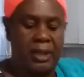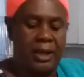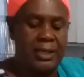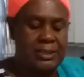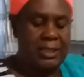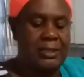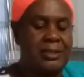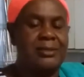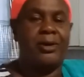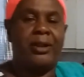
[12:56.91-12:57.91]
because it
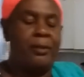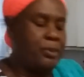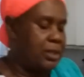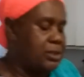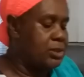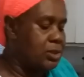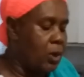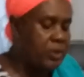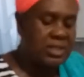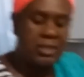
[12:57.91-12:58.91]
is going to be so
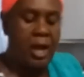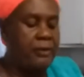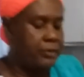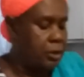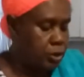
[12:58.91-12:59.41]
soft,